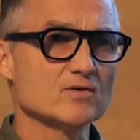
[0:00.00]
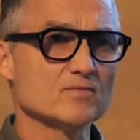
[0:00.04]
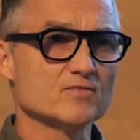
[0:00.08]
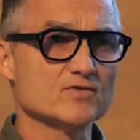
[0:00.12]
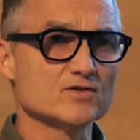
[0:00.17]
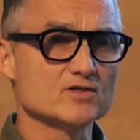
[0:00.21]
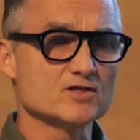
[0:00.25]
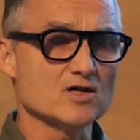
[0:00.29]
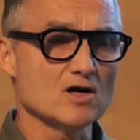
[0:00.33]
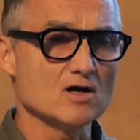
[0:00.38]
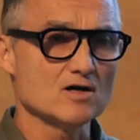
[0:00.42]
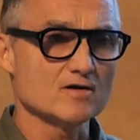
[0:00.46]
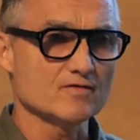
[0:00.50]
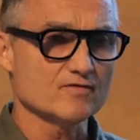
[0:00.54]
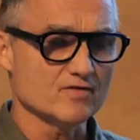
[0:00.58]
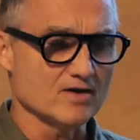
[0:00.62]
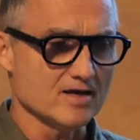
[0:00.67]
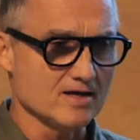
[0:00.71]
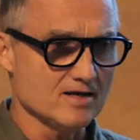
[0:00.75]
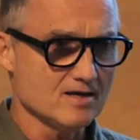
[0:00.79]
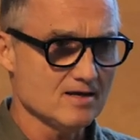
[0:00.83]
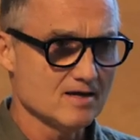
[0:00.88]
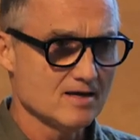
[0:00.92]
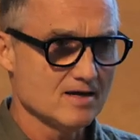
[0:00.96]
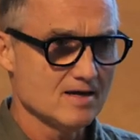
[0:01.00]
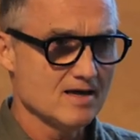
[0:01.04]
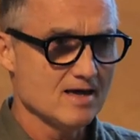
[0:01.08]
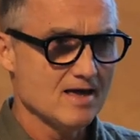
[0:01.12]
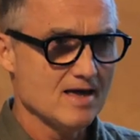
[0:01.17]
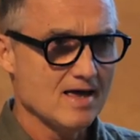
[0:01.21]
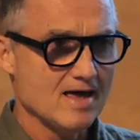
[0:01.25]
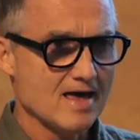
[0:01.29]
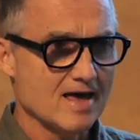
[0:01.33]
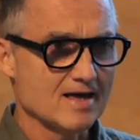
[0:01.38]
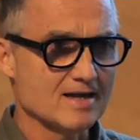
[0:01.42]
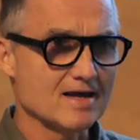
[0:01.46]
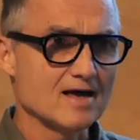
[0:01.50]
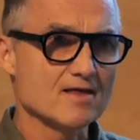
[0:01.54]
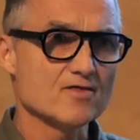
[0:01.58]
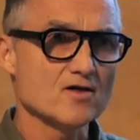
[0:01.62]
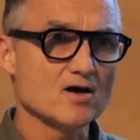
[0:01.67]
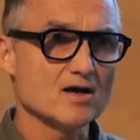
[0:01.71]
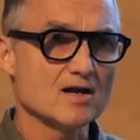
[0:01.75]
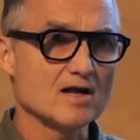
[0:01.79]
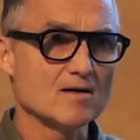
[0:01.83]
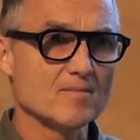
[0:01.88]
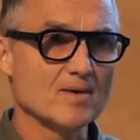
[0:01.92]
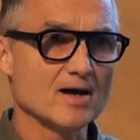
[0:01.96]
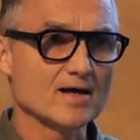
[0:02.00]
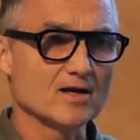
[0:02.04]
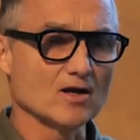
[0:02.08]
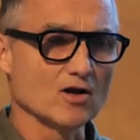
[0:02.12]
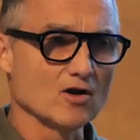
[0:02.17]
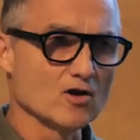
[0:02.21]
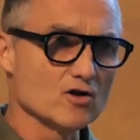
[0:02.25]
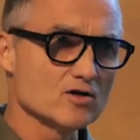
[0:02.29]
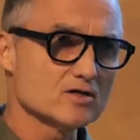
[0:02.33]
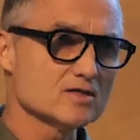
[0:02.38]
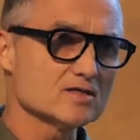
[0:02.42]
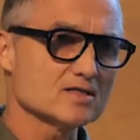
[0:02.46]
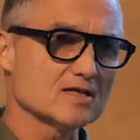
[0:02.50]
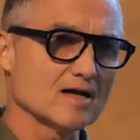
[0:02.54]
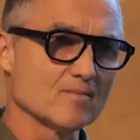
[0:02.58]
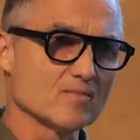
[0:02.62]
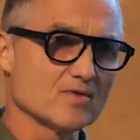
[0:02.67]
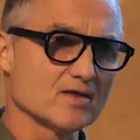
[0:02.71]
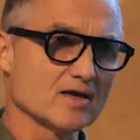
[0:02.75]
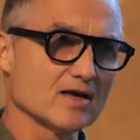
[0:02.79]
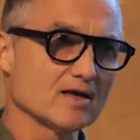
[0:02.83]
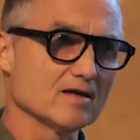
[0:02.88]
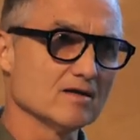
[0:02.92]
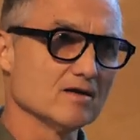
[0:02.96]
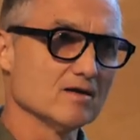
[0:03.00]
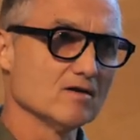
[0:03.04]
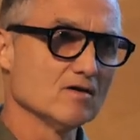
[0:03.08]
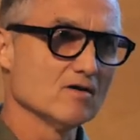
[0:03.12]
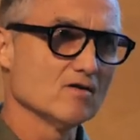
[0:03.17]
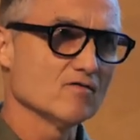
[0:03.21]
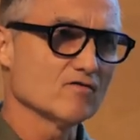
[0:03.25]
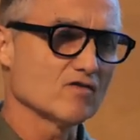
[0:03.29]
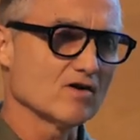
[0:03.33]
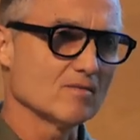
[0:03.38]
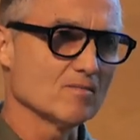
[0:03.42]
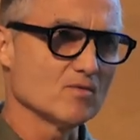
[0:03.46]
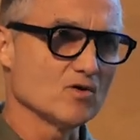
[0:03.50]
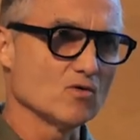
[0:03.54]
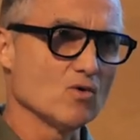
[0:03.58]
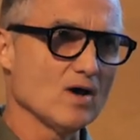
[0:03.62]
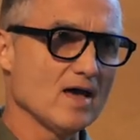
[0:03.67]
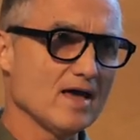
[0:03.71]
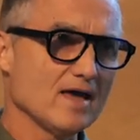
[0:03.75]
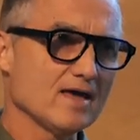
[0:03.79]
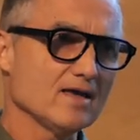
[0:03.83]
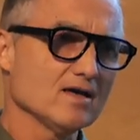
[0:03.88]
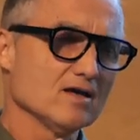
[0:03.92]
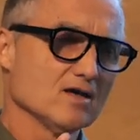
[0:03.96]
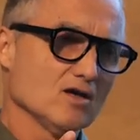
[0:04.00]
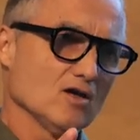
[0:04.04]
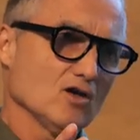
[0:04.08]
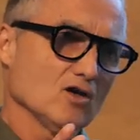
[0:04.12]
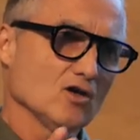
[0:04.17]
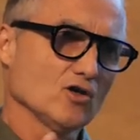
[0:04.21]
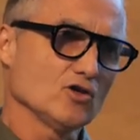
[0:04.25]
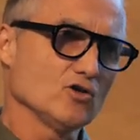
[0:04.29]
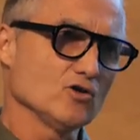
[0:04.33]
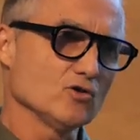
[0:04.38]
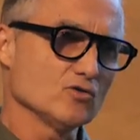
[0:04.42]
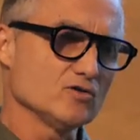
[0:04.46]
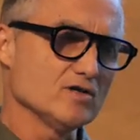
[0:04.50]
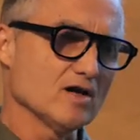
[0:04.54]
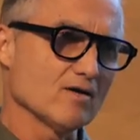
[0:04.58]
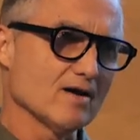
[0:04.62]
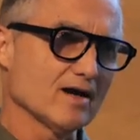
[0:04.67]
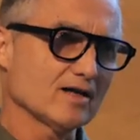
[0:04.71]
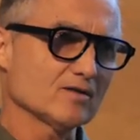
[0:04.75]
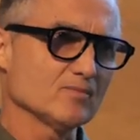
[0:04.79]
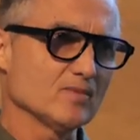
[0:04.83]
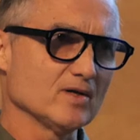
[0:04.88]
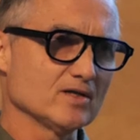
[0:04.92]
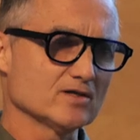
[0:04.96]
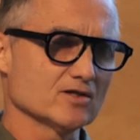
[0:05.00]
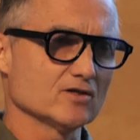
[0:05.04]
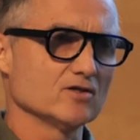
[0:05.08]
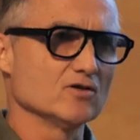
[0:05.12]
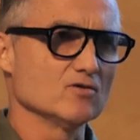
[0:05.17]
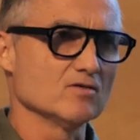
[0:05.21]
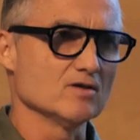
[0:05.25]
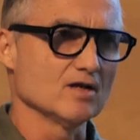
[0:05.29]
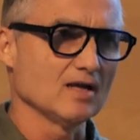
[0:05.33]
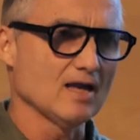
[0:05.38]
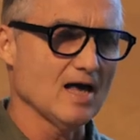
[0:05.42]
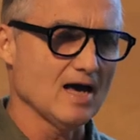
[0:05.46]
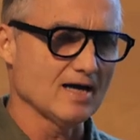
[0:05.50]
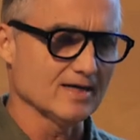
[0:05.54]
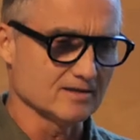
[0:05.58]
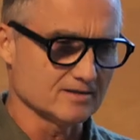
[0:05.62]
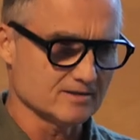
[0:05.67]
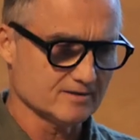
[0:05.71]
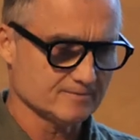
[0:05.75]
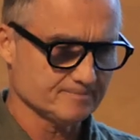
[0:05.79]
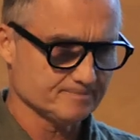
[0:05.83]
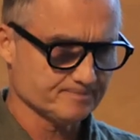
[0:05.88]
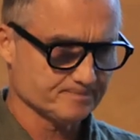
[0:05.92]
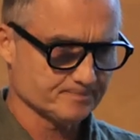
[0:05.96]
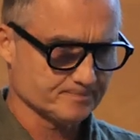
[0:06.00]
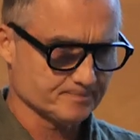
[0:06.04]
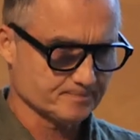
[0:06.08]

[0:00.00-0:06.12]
from photography and I thought I might learn something from the way you direct me to do the light.